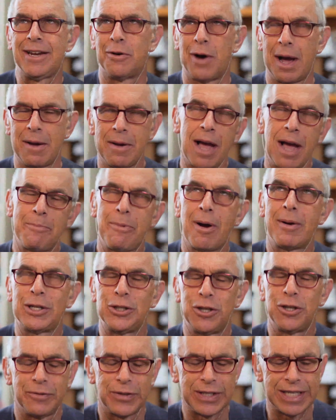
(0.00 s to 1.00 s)
I, I probably
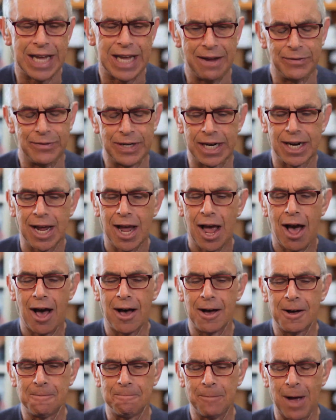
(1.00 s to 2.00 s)
should have saved it.
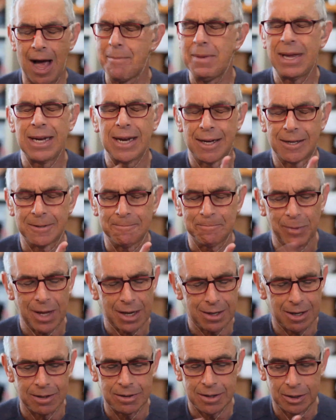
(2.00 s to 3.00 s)
Um, I mean, uh,
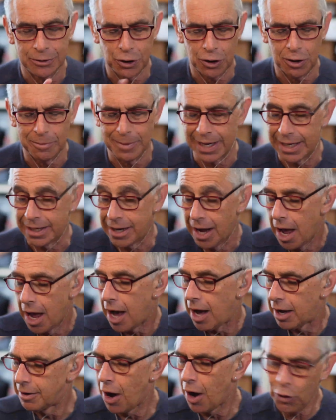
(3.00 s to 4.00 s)
a, a termite.
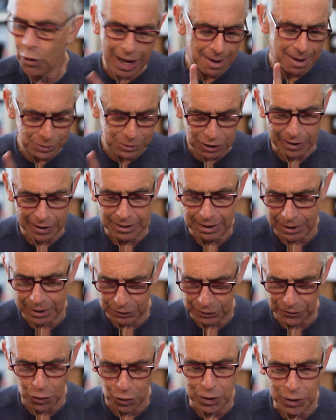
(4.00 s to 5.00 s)
Uh, okay, I'm sorry. Let's
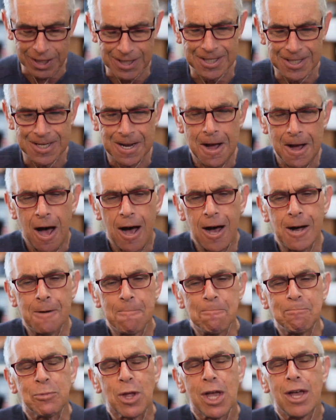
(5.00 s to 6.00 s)
focus. Um,
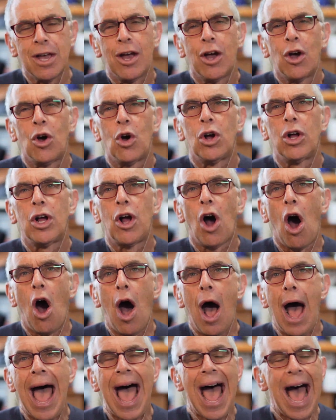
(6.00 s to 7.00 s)

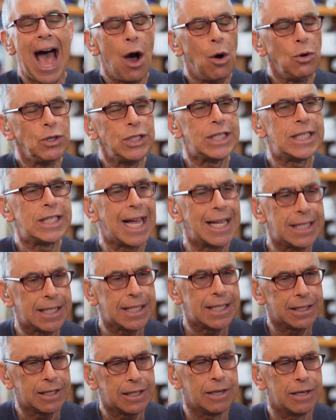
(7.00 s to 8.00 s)
how
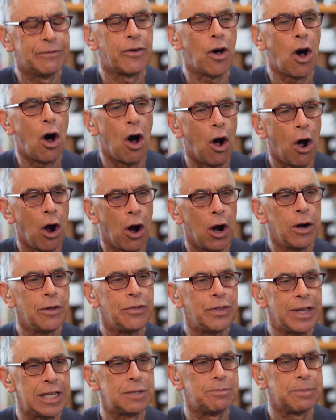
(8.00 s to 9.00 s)
sensitive are
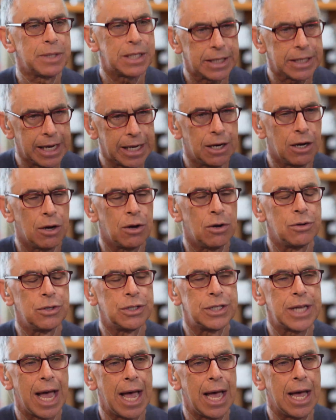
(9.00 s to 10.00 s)
these mosquitoes
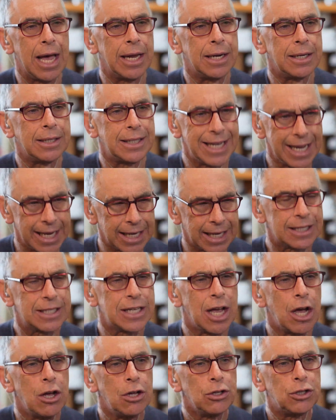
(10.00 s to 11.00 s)
and ticks
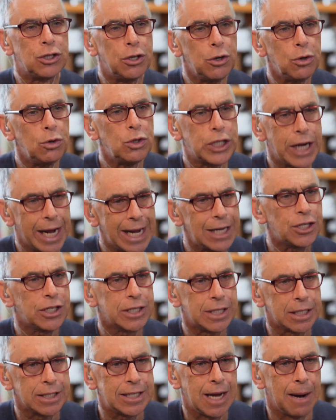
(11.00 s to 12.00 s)
to changes
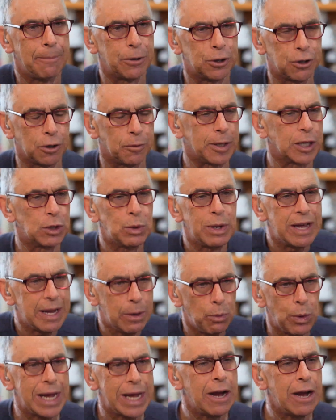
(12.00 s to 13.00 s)
in temperature? Because we,
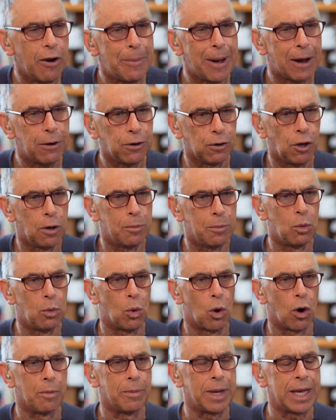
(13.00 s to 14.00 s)
we hear about global
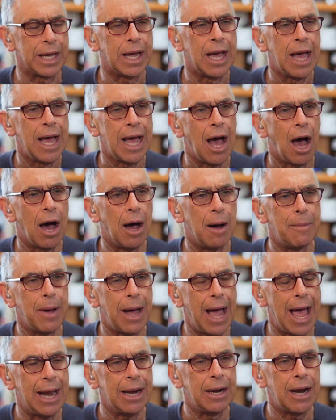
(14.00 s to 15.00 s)
warming, um,
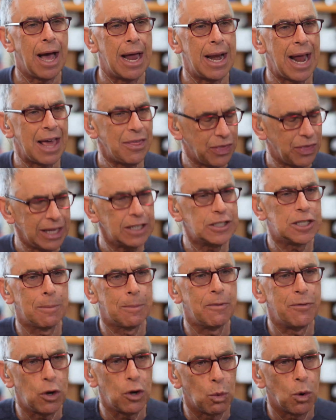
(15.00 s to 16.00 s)
and, and I think some
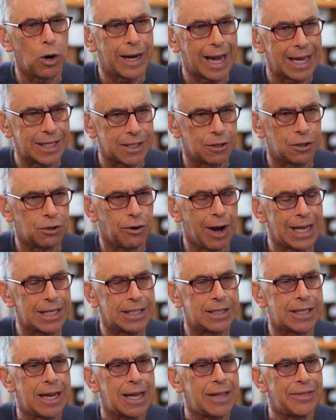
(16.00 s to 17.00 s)
of your work has
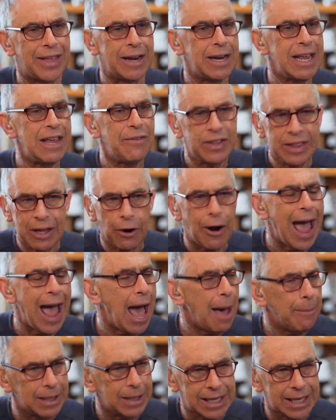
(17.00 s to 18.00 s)
addressed that even their
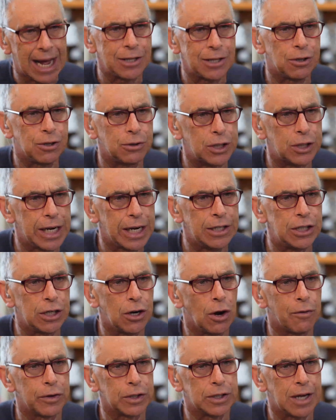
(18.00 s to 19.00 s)
habitats are changing
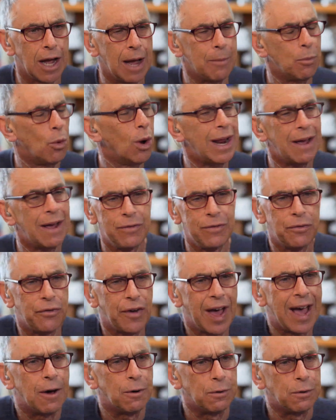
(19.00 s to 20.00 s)
over time. What have you
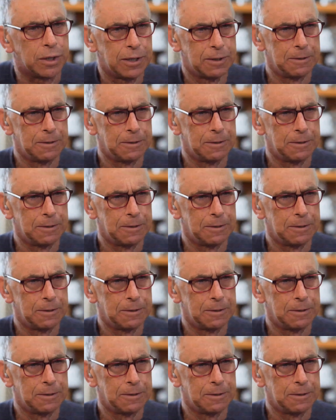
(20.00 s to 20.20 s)
found?